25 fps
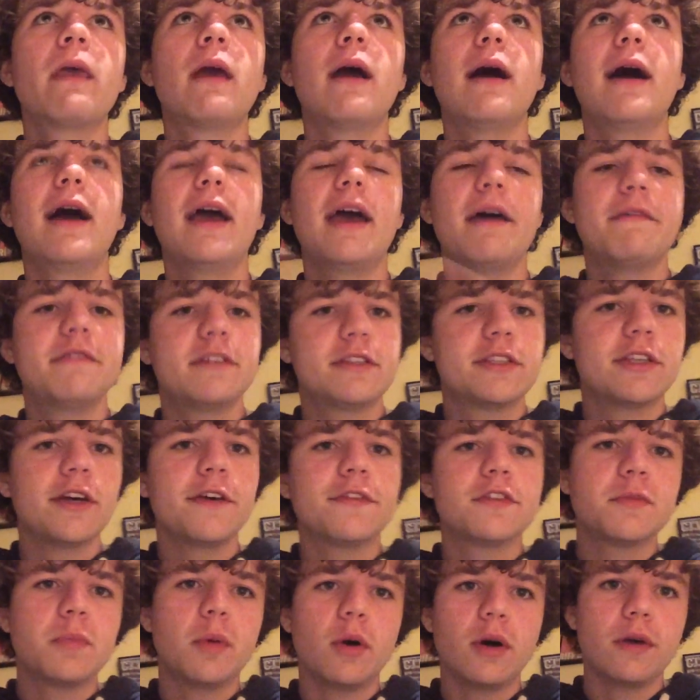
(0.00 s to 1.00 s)
I have a
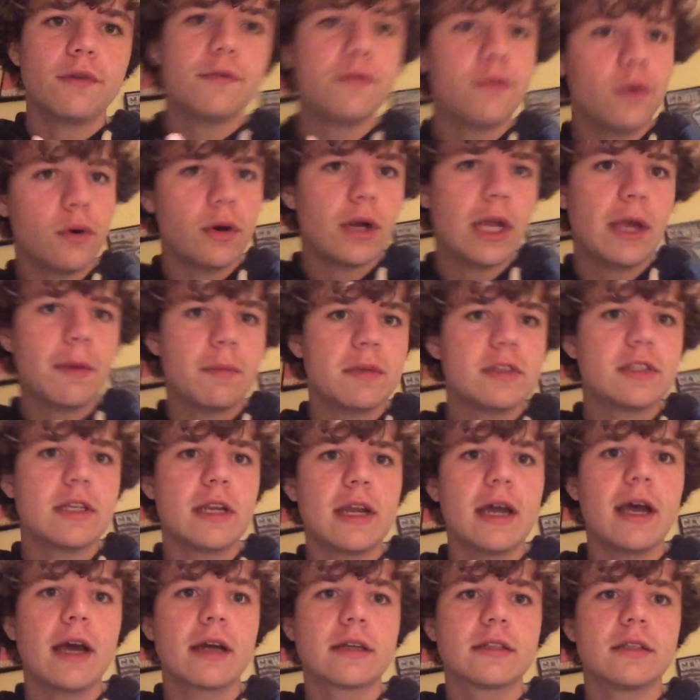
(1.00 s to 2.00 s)
soft spot for him as
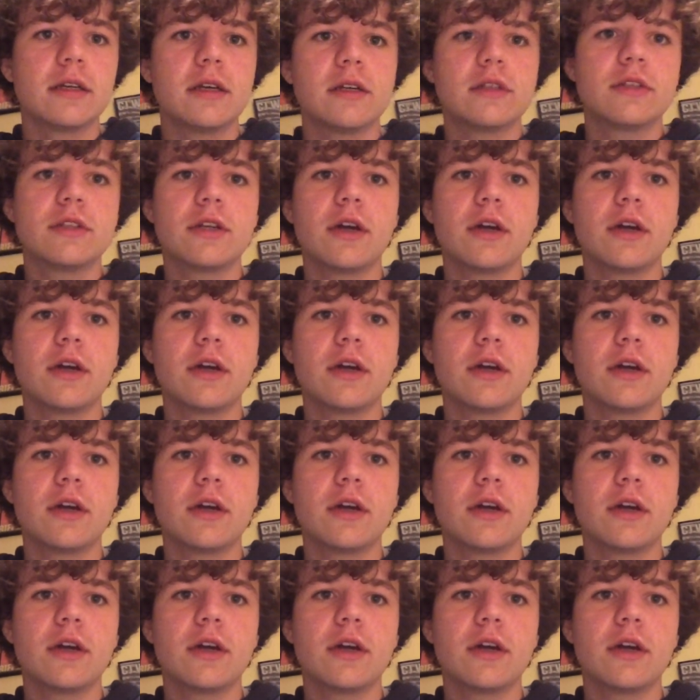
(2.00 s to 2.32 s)
an actor,